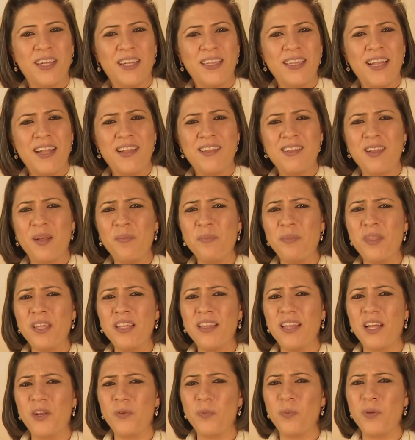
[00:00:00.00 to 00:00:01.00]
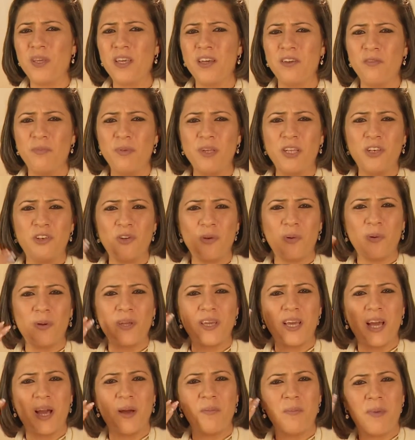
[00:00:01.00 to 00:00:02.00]
that something that we have been
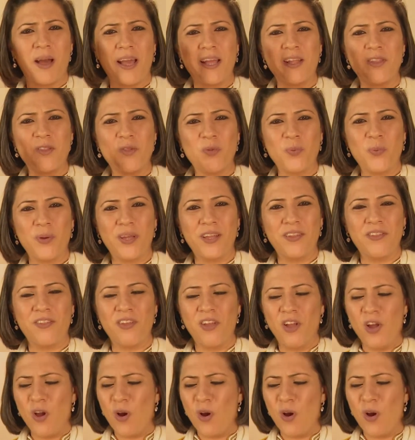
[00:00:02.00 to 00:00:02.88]
toying our minds with,